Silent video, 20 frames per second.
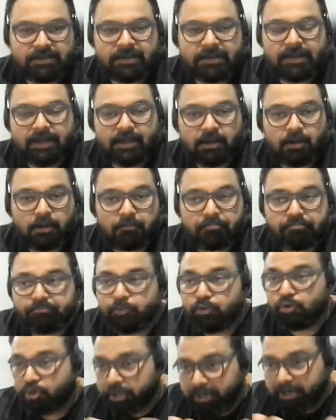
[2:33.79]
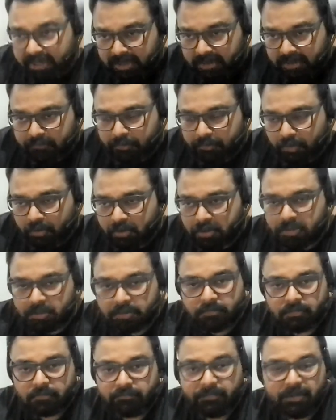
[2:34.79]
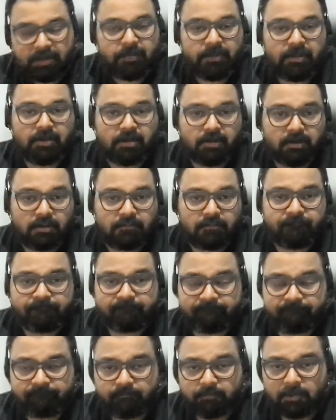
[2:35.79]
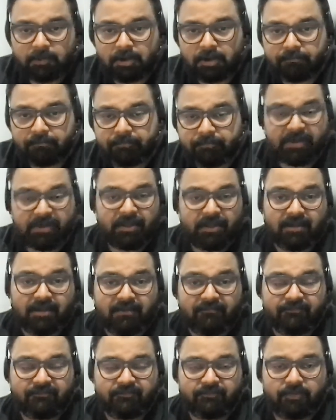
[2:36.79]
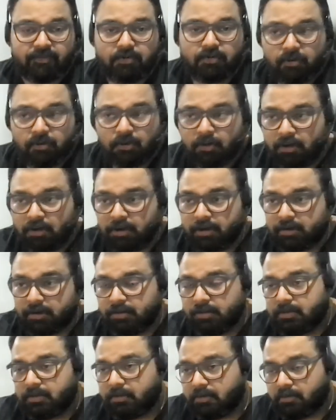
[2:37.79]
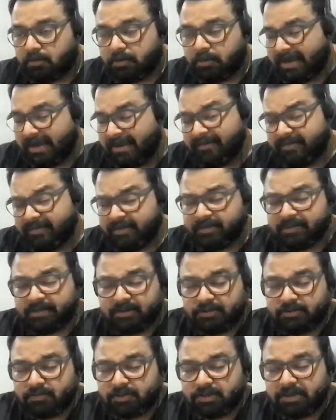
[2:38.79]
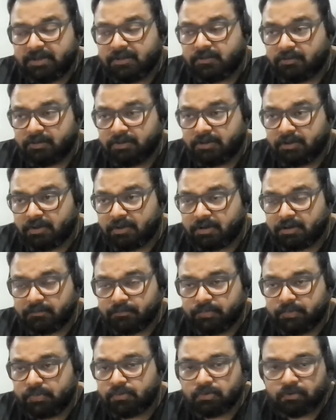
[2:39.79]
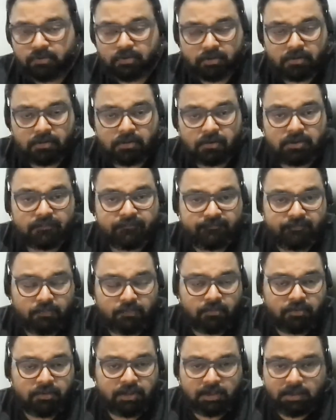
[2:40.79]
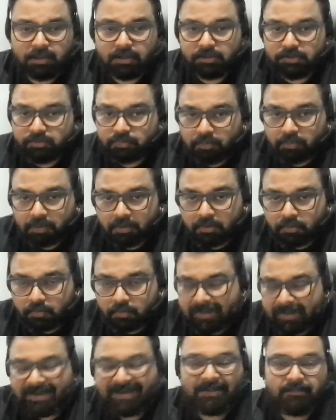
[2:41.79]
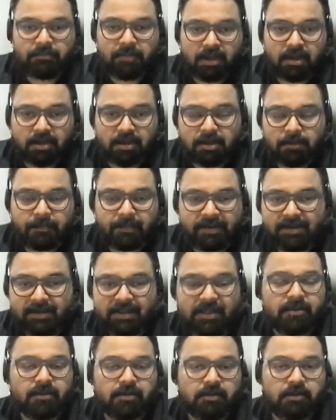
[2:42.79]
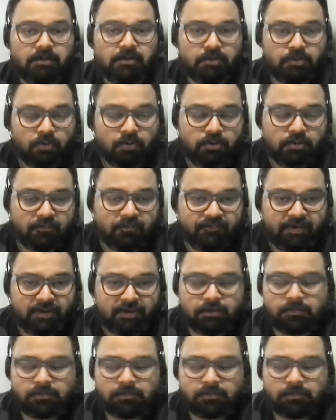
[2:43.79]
you're reading a book, maybe a PDF or anything that you're reading on your computer or on your phone, you want to quickly mark up and take a note of it,